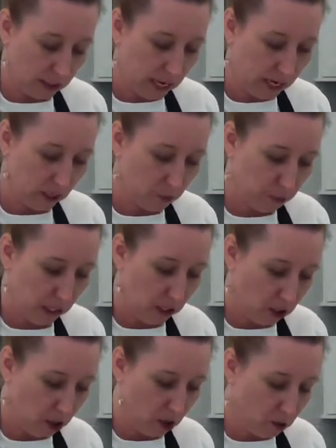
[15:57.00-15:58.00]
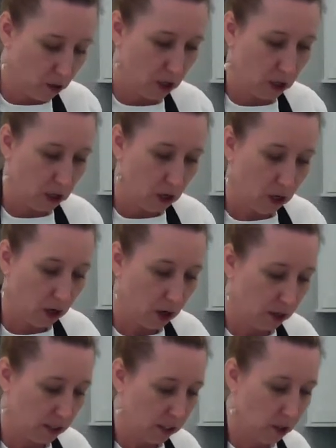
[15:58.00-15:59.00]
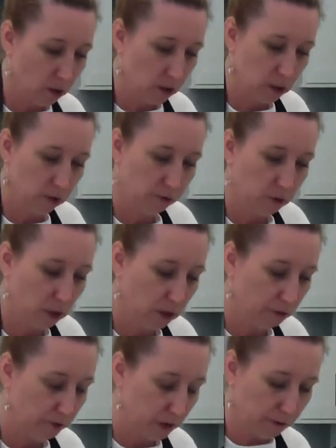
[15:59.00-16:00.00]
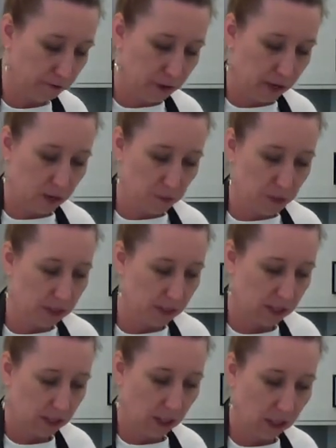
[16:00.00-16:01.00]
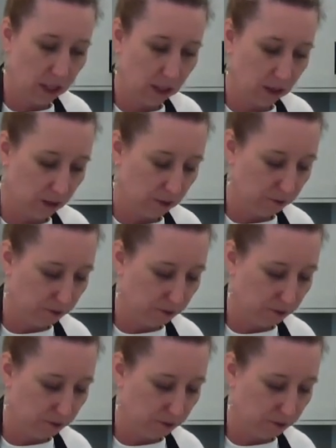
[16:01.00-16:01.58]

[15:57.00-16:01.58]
Jalapeno also is full of vitamin C and